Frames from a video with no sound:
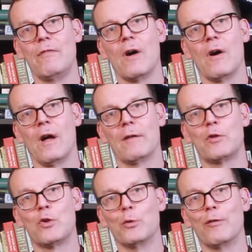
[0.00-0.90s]
to
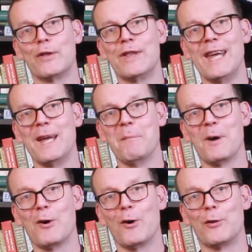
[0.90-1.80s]
the team
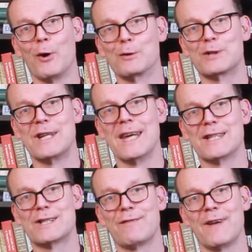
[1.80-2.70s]
on those days